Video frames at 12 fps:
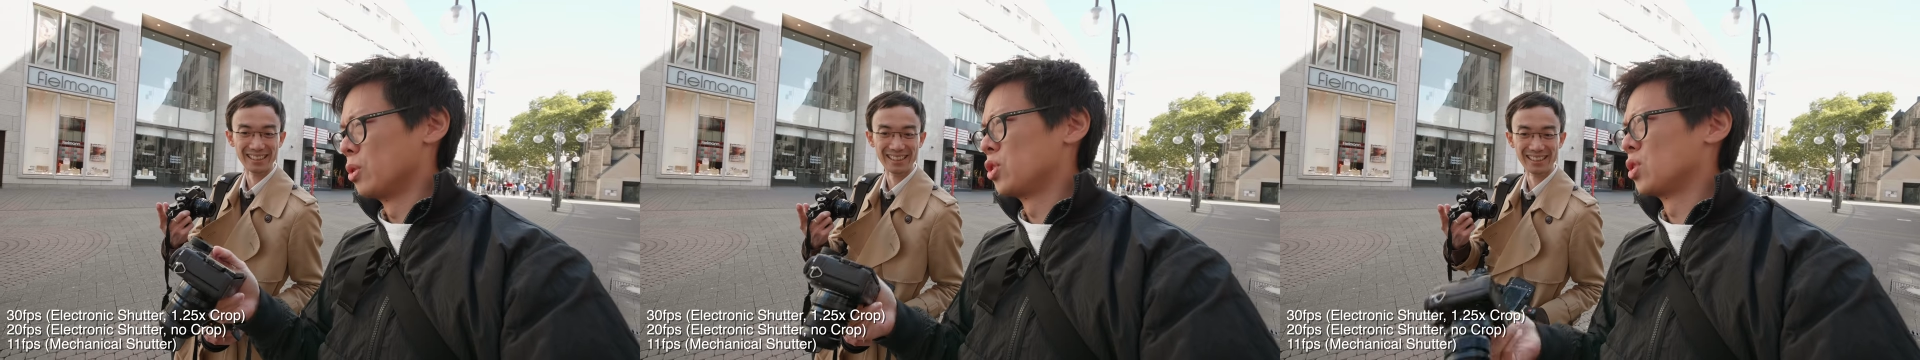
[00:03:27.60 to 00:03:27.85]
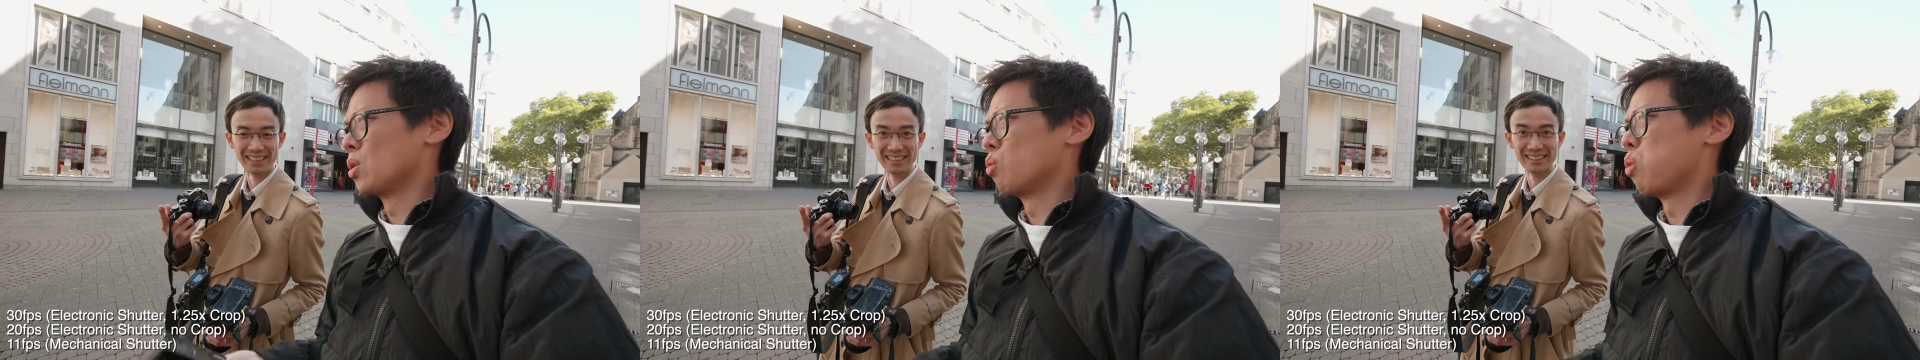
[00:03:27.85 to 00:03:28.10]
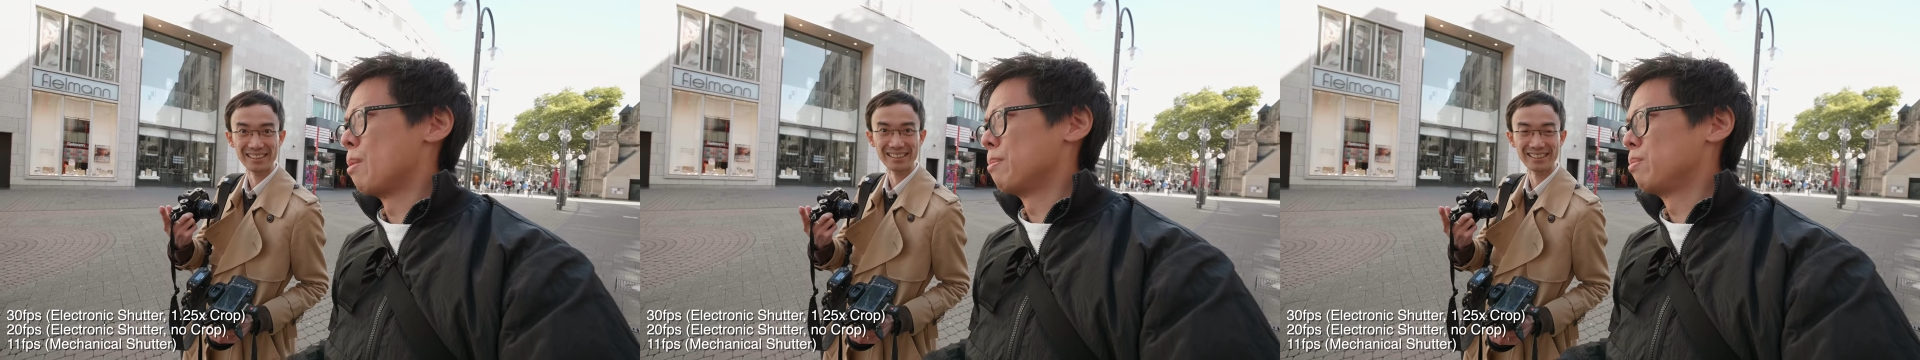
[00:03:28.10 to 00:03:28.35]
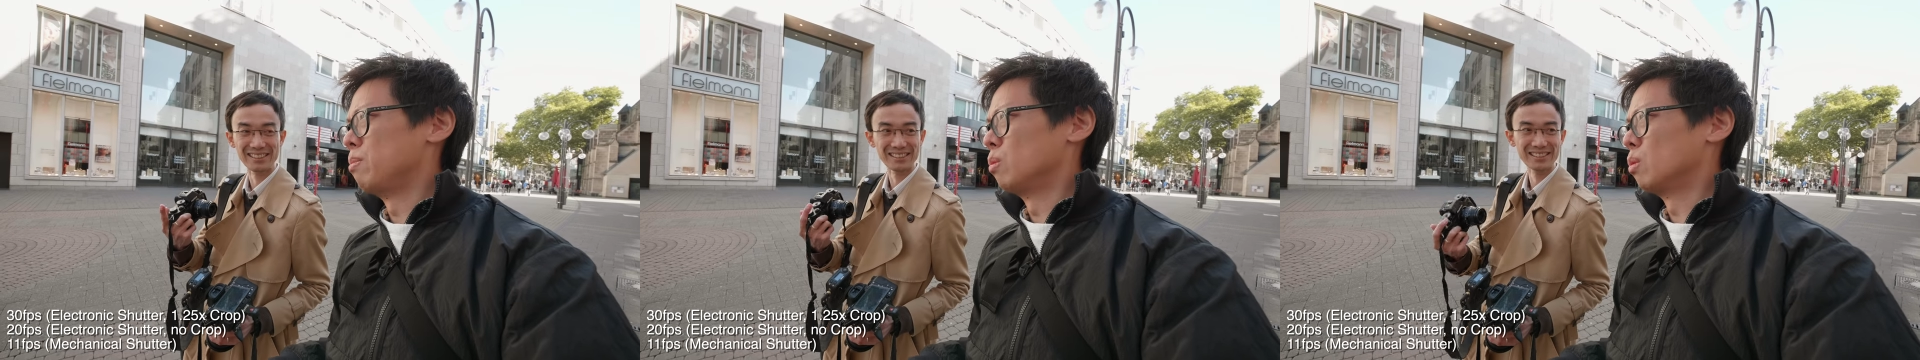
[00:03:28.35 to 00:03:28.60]
Speaker 1: Which is a
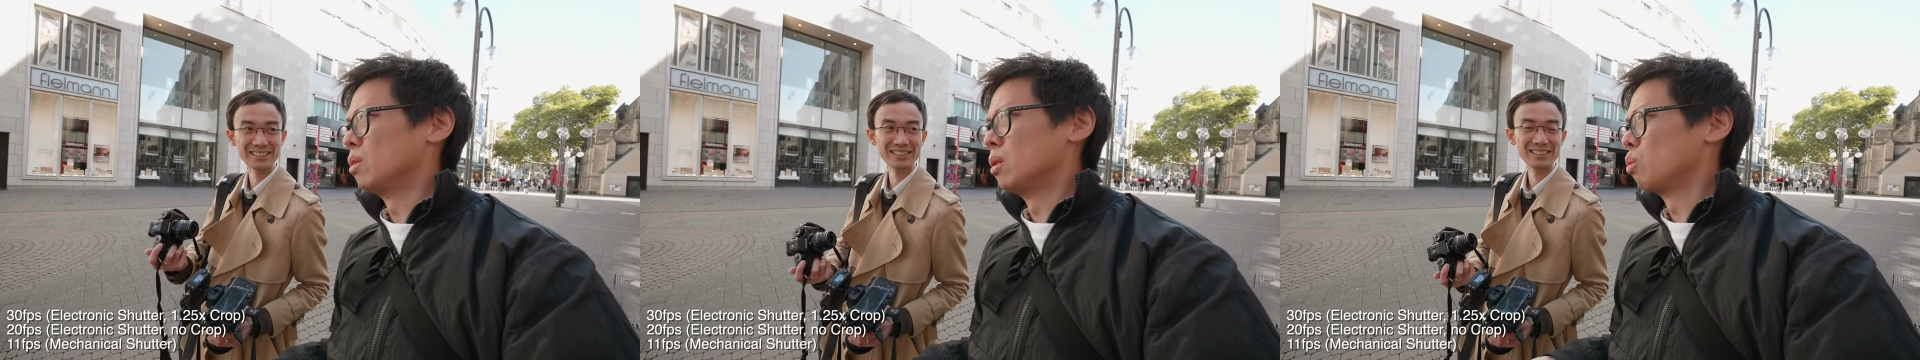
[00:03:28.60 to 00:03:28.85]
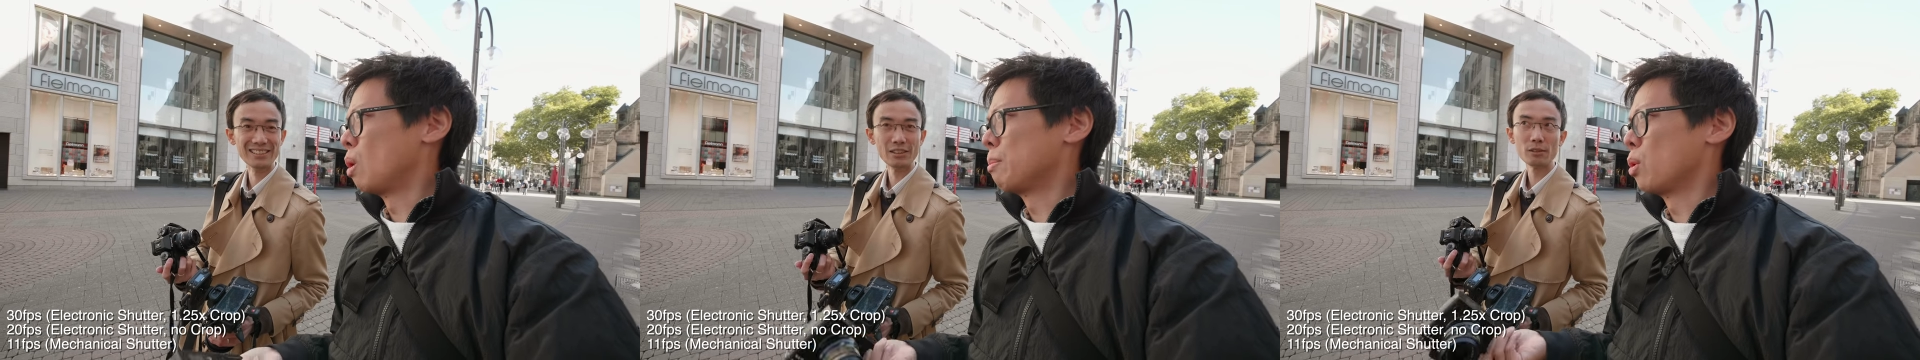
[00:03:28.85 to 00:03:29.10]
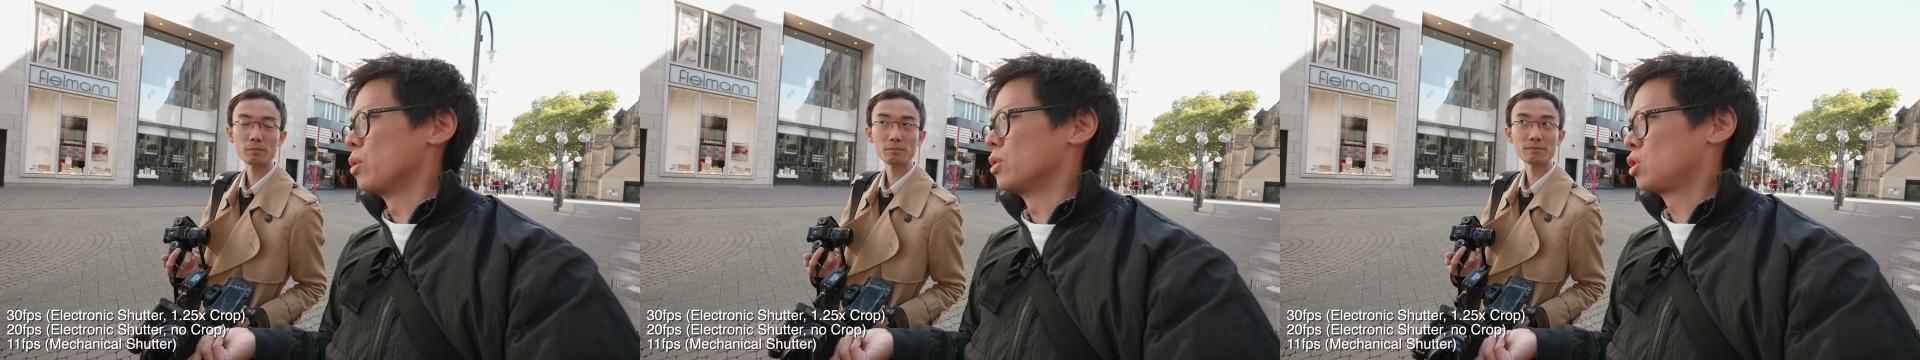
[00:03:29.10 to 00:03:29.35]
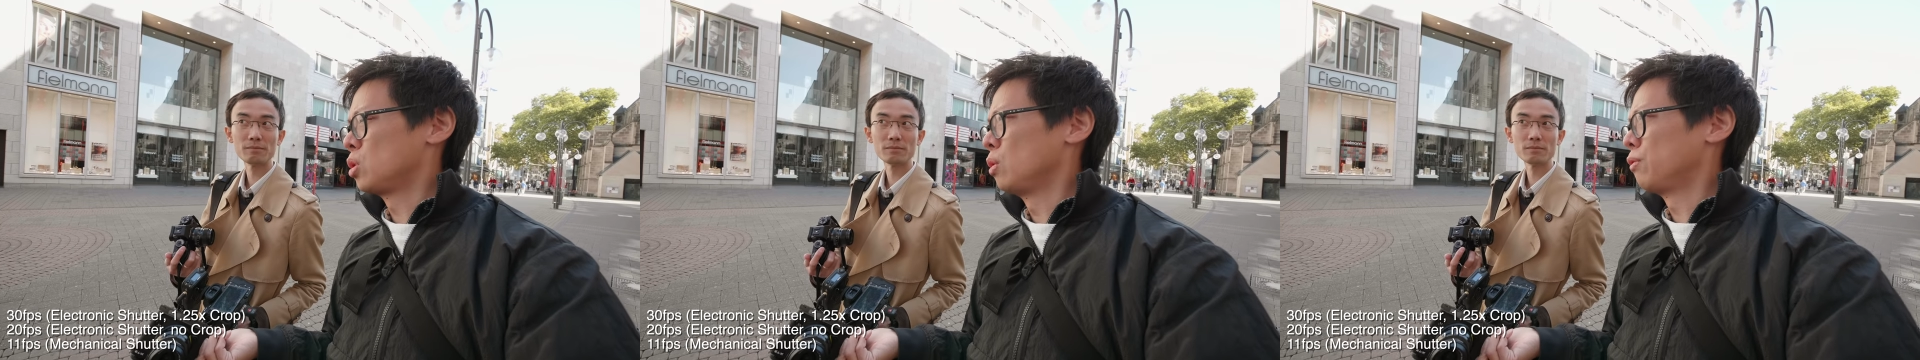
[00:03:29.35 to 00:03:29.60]
one
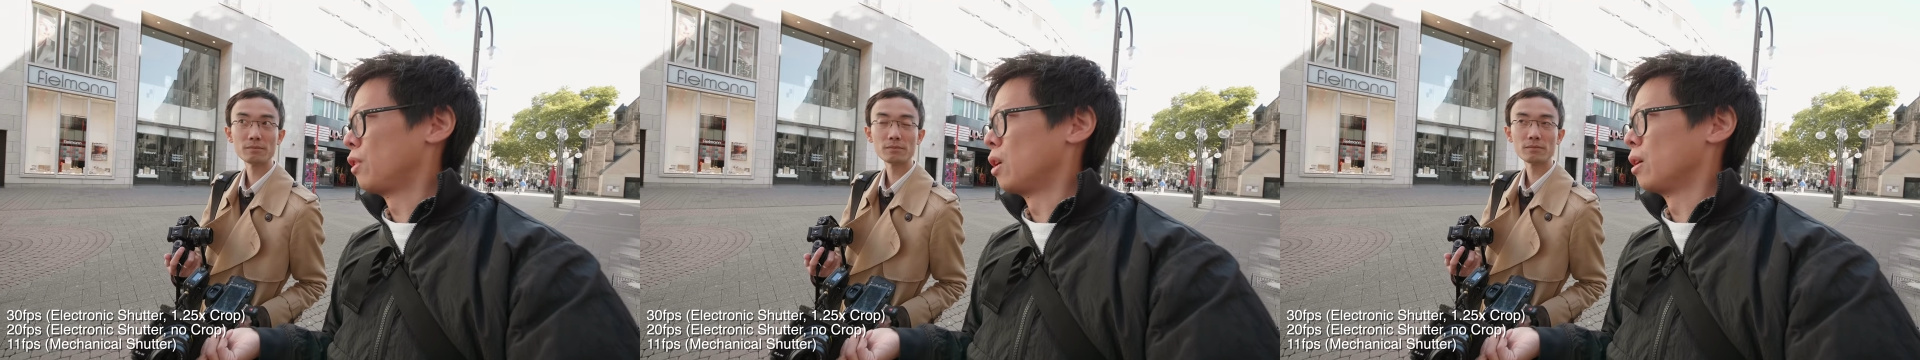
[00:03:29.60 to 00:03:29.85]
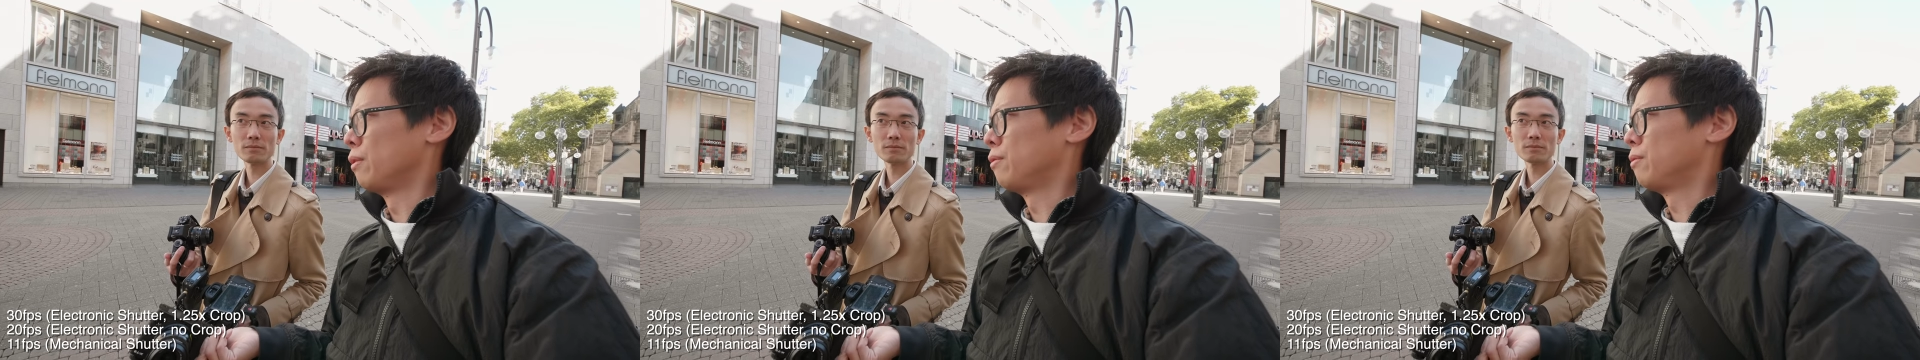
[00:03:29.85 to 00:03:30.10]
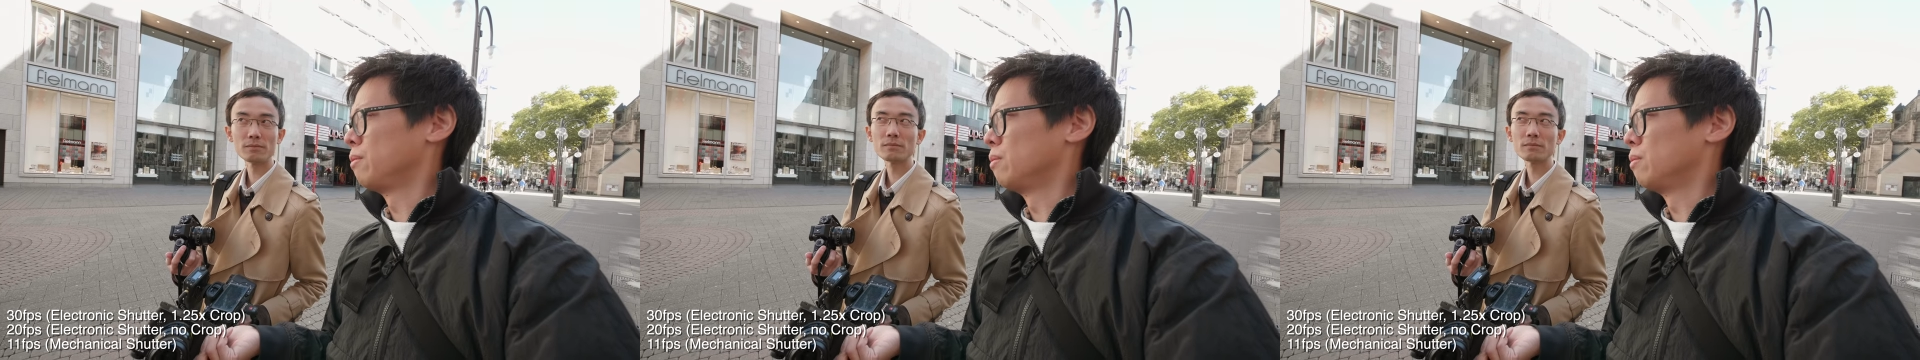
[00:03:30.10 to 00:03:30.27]
1.25